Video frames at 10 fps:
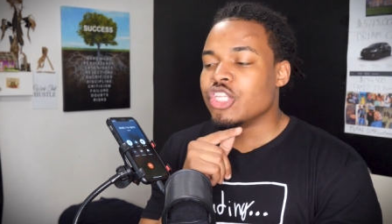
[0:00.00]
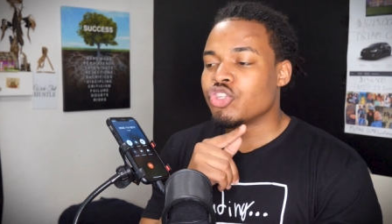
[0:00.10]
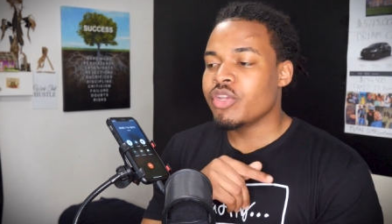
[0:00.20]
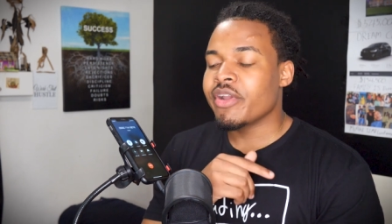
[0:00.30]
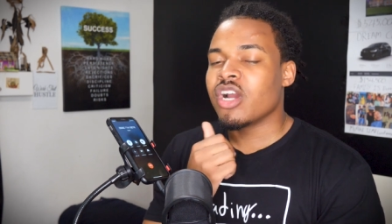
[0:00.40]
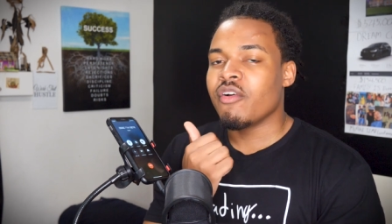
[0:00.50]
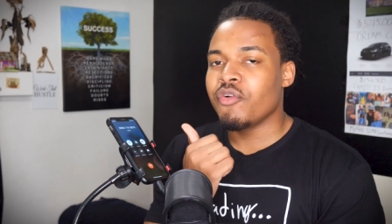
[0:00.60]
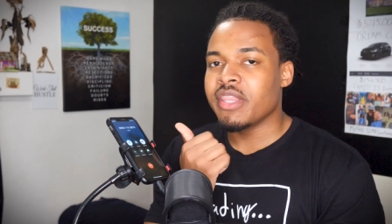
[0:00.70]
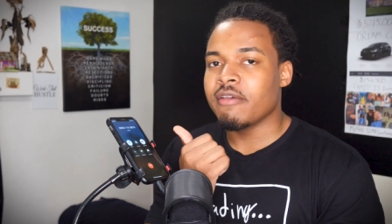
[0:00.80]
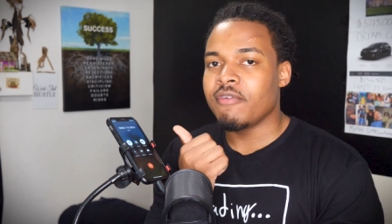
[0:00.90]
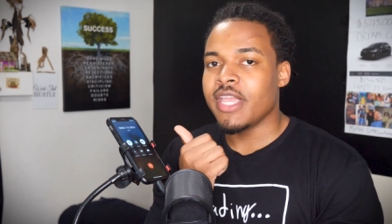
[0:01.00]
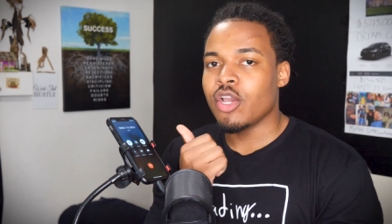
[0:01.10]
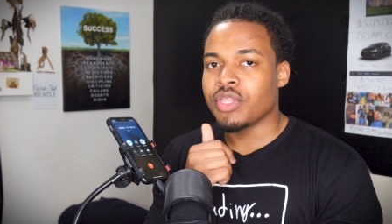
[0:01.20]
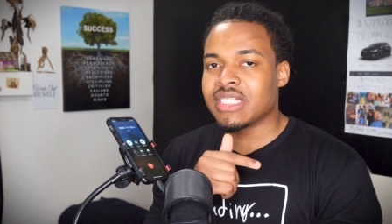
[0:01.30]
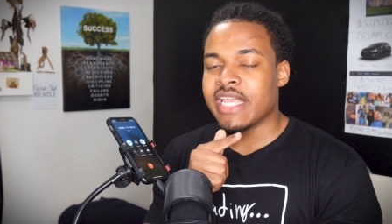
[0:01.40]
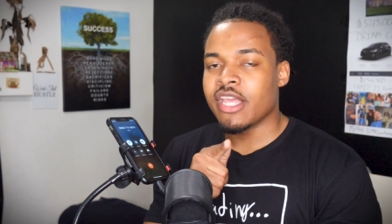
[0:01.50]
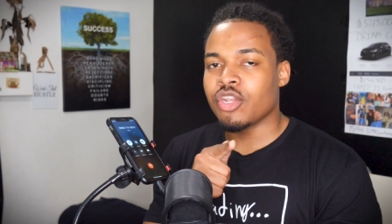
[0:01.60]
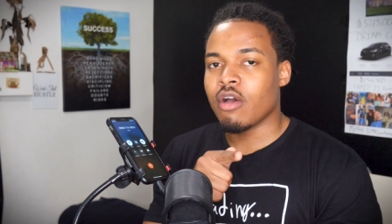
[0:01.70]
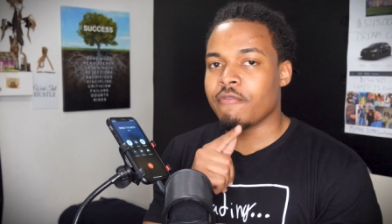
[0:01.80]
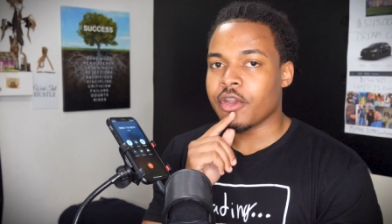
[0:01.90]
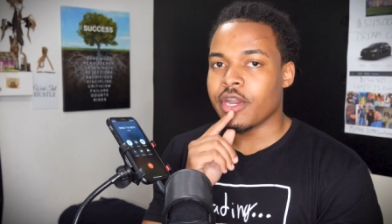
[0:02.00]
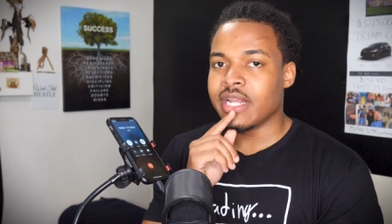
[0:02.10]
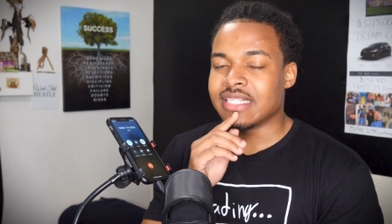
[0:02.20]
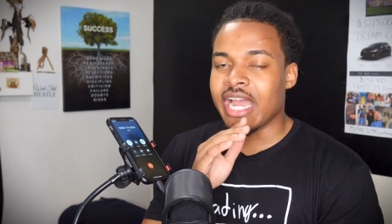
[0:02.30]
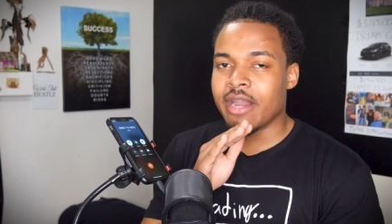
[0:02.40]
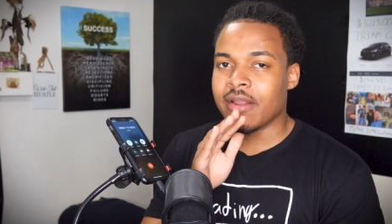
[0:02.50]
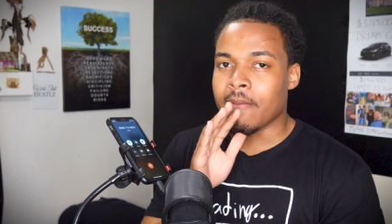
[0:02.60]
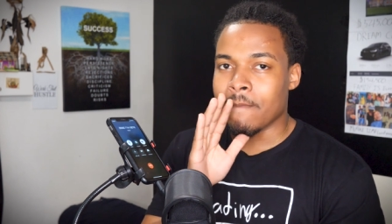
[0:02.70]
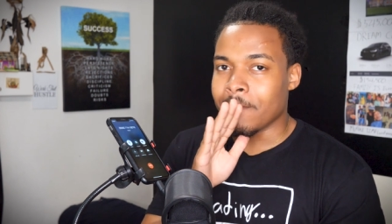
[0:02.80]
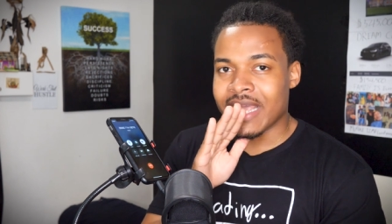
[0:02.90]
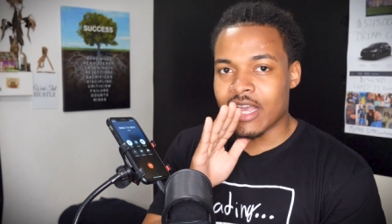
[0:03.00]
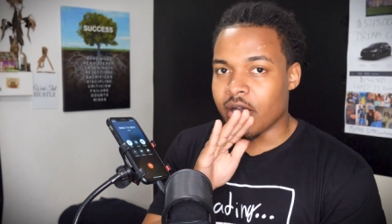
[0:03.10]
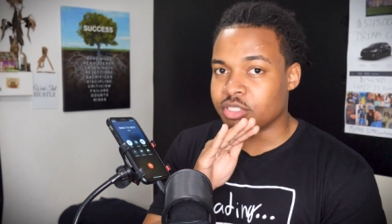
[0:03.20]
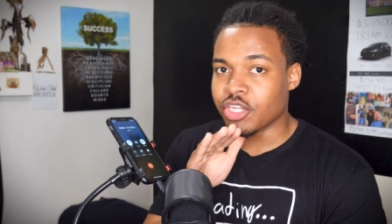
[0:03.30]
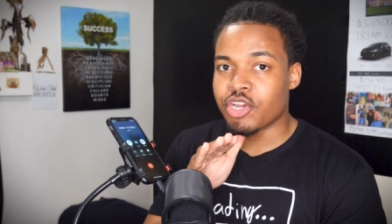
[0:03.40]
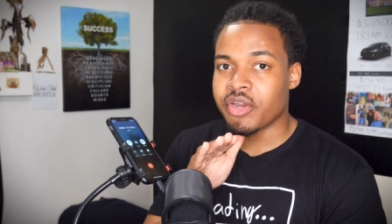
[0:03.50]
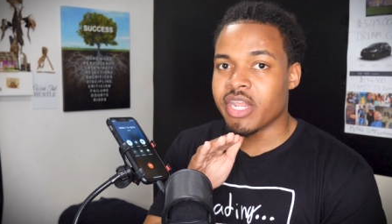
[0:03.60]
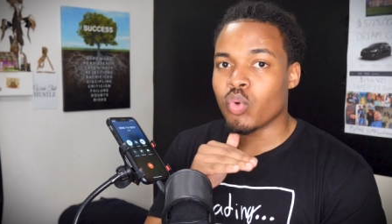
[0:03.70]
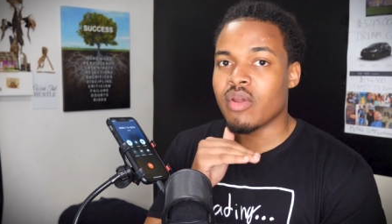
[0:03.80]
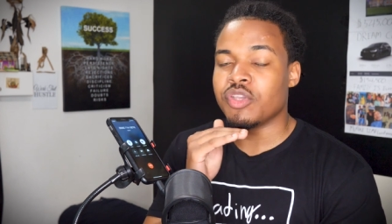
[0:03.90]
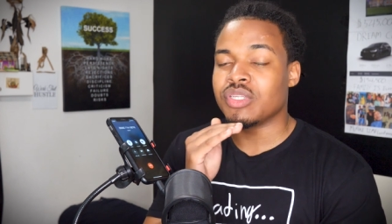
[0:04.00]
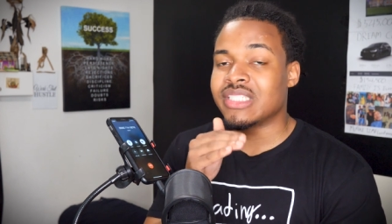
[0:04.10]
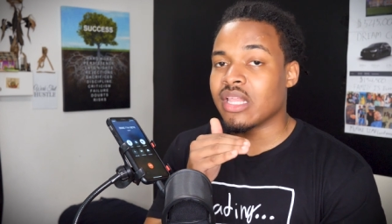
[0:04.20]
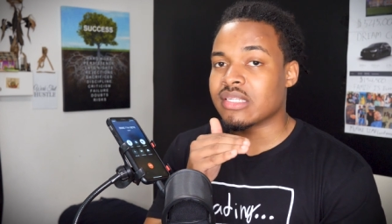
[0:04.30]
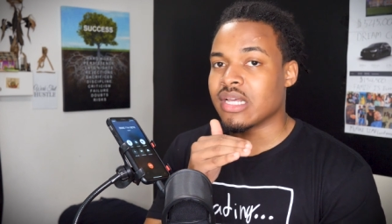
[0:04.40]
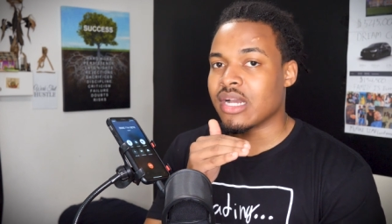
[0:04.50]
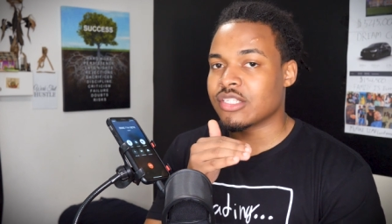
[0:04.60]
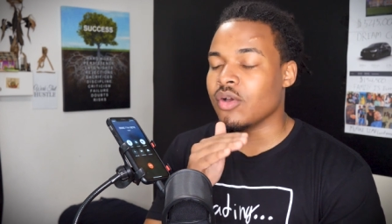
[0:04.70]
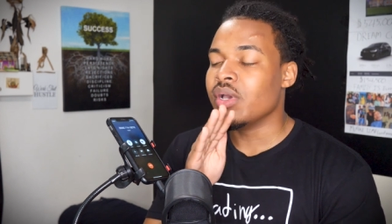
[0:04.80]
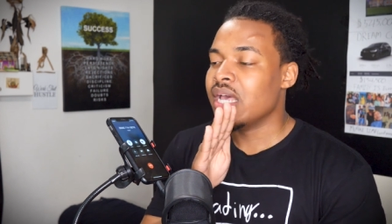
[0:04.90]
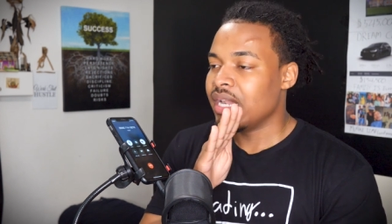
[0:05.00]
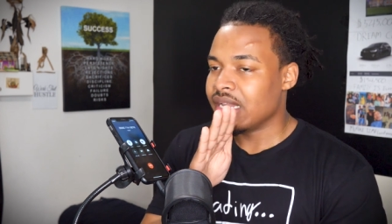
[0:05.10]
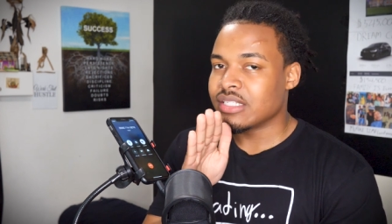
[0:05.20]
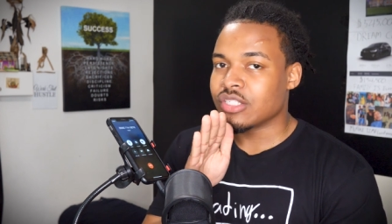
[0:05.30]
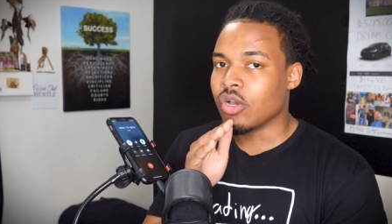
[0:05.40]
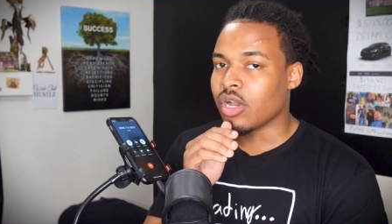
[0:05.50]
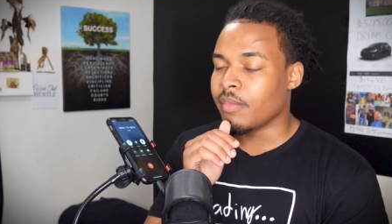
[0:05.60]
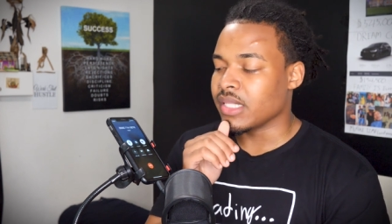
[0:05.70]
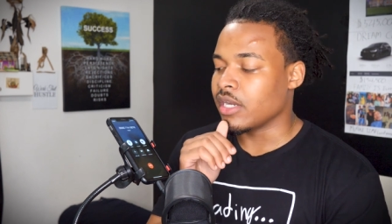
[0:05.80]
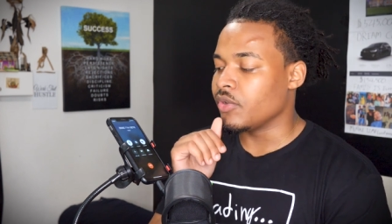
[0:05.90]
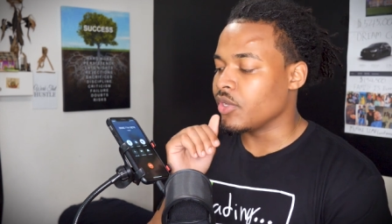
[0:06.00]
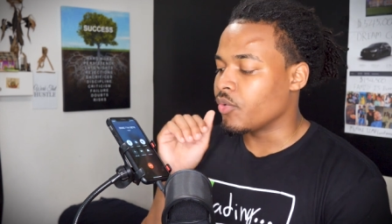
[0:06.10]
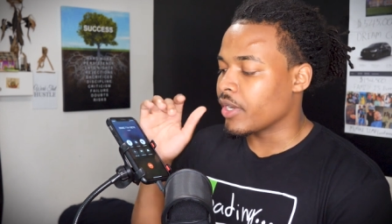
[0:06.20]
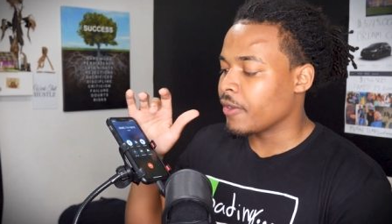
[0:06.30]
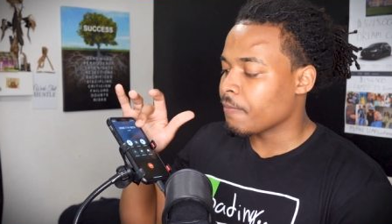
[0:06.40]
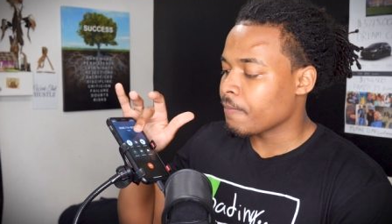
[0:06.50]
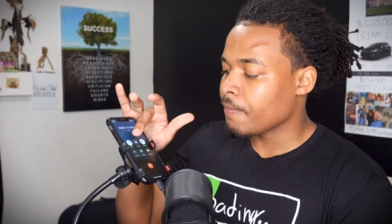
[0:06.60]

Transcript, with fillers: So they're recovering the fee, or they're taking it off your entire, like, um security whenever you sell a stock. So let's just talk about that really quick.